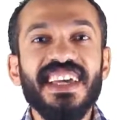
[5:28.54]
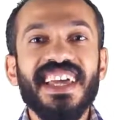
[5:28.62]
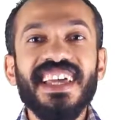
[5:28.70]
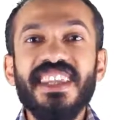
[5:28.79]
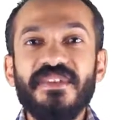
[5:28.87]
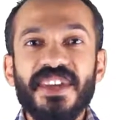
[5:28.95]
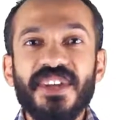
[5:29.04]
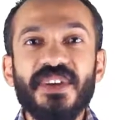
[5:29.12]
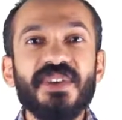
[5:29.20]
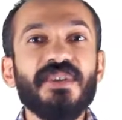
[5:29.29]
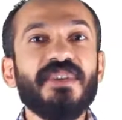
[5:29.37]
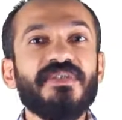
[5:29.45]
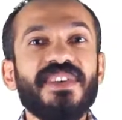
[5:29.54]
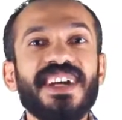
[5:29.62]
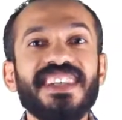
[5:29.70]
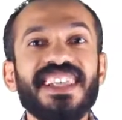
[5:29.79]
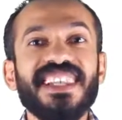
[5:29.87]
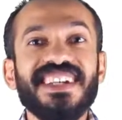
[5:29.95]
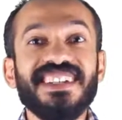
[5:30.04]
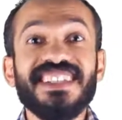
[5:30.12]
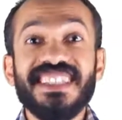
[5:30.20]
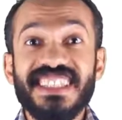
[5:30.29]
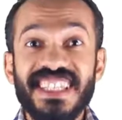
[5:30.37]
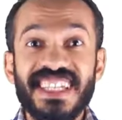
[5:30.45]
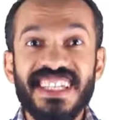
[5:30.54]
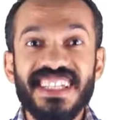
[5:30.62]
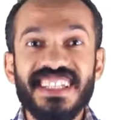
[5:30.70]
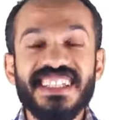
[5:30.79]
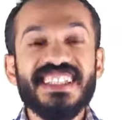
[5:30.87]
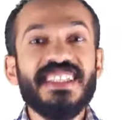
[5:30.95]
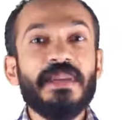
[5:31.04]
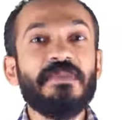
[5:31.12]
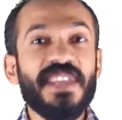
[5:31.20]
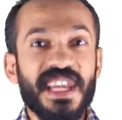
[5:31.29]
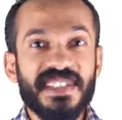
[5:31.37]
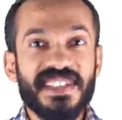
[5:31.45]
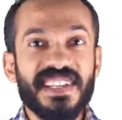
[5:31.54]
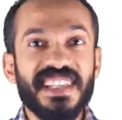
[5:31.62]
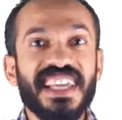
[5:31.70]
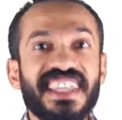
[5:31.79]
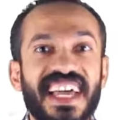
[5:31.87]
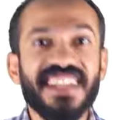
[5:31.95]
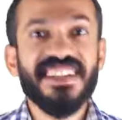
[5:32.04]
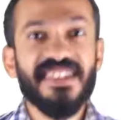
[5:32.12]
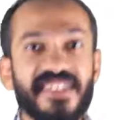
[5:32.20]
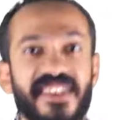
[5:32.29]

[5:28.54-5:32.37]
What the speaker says: In the video, you will find the letter T step dancing like that.